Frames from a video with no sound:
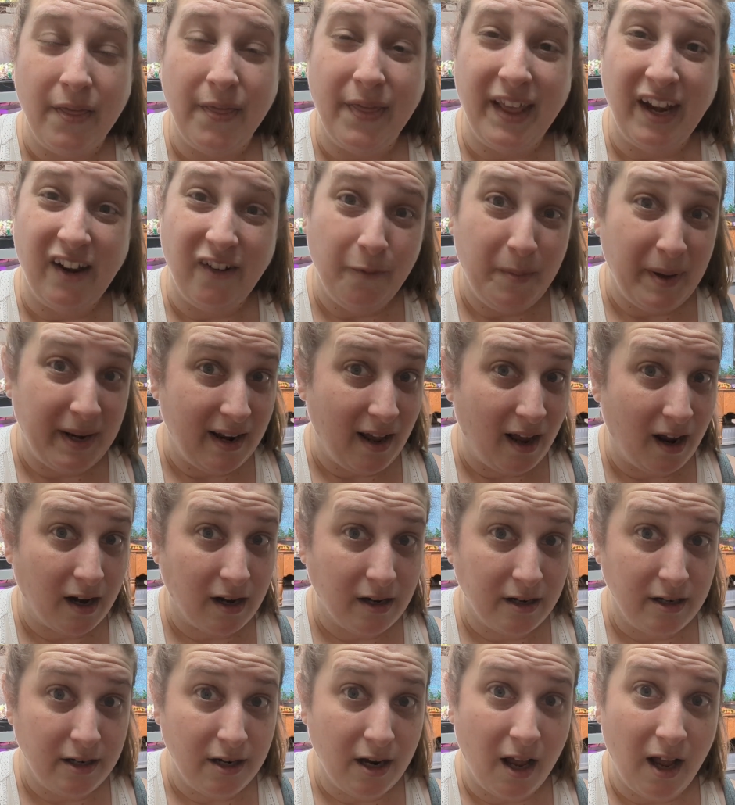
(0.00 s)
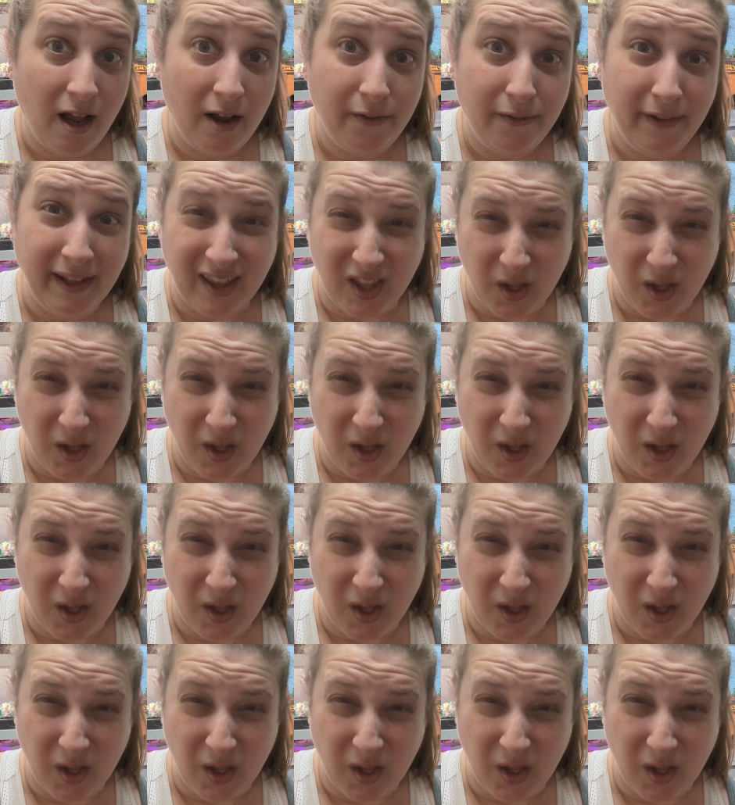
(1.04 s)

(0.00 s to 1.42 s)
that have been hardened off,